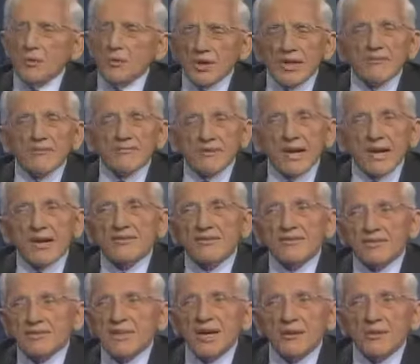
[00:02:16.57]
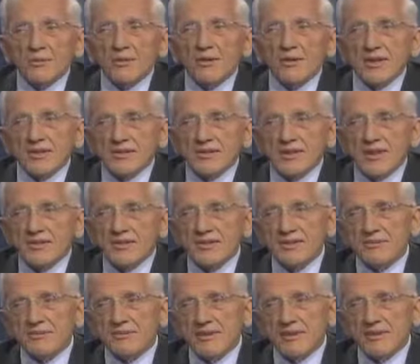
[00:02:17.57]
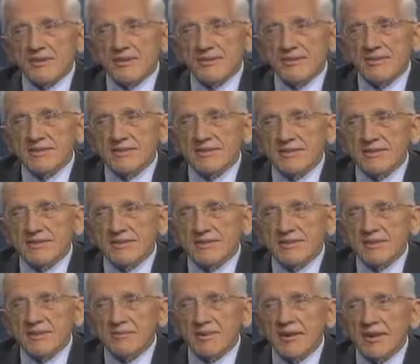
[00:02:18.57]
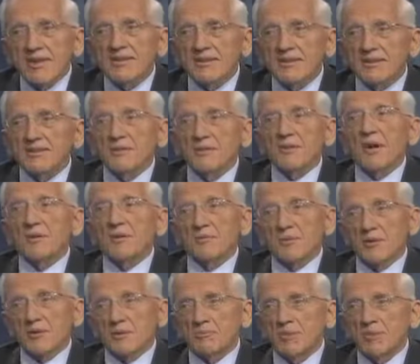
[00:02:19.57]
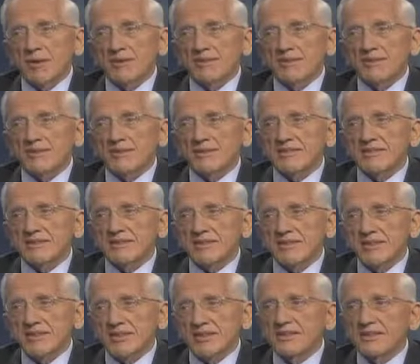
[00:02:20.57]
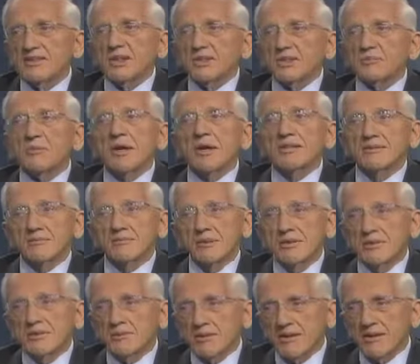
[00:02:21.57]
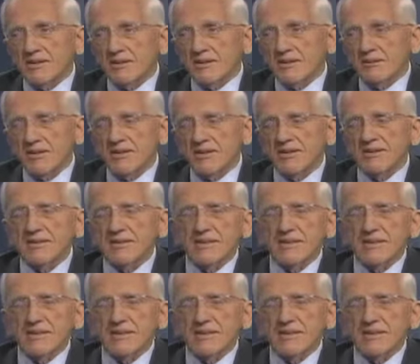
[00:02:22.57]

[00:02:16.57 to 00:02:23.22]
I found is not what I intended to find. I mean, I ended up in a place that I didn't expect to be honest about it.